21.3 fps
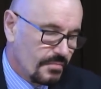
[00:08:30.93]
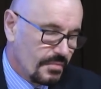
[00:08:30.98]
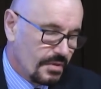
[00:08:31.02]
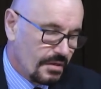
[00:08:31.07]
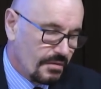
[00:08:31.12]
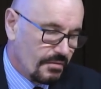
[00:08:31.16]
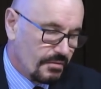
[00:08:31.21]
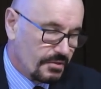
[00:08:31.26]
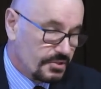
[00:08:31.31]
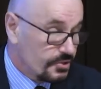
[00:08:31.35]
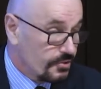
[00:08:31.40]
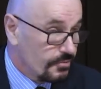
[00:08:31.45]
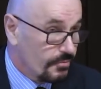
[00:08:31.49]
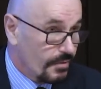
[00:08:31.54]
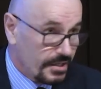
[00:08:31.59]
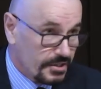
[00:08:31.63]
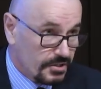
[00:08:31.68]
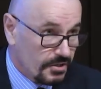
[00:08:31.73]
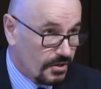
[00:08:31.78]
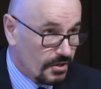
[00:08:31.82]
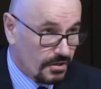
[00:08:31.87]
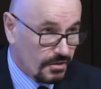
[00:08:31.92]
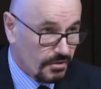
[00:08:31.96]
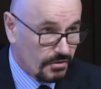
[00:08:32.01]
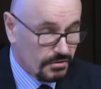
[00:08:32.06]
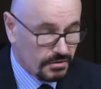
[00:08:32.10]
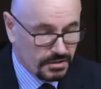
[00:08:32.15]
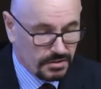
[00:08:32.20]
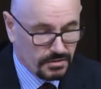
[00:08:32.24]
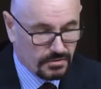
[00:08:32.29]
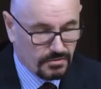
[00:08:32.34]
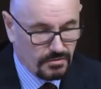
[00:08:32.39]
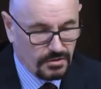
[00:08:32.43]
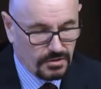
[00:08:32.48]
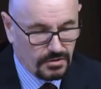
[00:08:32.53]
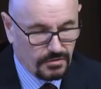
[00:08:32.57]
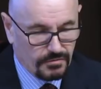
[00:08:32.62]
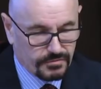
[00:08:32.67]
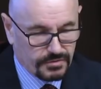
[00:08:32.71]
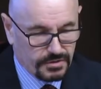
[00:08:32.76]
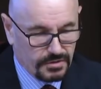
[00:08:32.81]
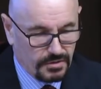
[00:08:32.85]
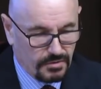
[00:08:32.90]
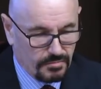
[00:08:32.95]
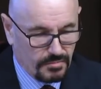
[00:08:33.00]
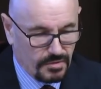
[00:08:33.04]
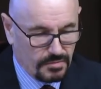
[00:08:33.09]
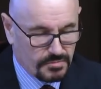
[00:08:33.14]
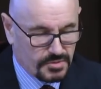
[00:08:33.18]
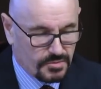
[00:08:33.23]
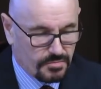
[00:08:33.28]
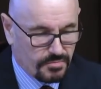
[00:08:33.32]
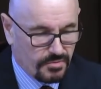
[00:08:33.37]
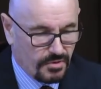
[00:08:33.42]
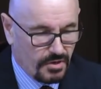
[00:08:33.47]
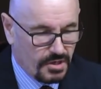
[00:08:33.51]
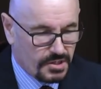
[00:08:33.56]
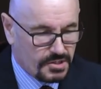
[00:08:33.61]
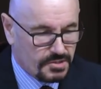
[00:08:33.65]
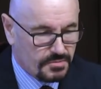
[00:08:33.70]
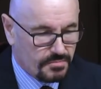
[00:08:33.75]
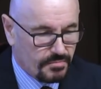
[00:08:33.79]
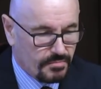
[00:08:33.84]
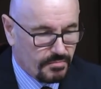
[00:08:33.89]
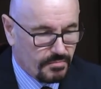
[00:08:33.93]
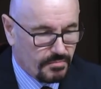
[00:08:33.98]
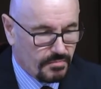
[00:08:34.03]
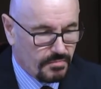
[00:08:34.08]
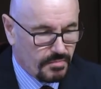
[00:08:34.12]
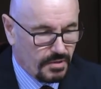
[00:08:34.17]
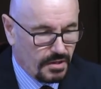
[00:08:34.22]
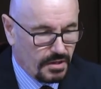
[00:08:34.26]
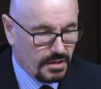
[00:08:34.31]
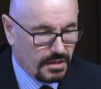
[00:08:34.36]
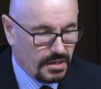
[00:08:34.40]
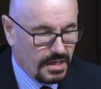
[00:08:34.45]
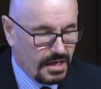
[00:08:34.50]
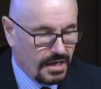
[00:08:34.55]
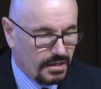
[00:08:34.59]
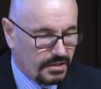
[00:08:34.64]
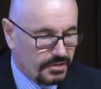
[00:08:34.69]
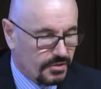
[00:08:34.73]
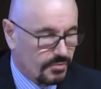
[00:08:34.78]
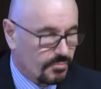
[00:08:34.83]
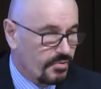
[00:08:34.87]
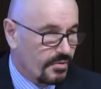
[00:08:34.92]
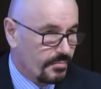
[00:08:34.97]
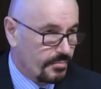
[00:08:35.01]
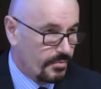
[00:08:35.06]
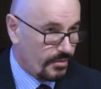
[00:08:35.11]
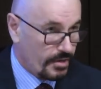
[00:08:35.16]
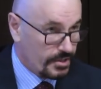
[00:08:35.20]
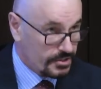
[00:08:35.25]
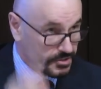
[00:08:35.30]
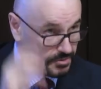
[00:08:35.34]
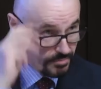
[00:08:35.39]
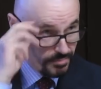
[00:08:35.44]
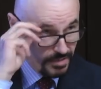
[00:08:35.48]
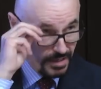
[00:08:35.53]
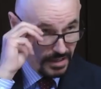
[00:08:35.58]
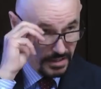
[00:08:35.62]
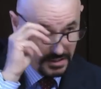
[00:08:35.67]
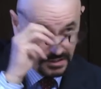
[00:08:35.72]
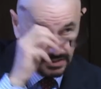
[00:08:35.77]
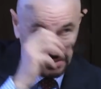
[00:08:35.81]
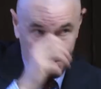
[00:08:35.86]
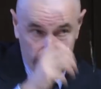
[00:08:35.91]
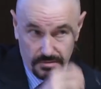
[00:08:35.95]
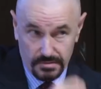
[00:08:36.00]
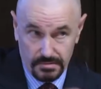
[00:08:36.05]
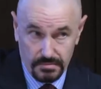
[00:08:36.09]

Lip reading: a two-way dialogue, and quite often I'm surprised by how little preparation parties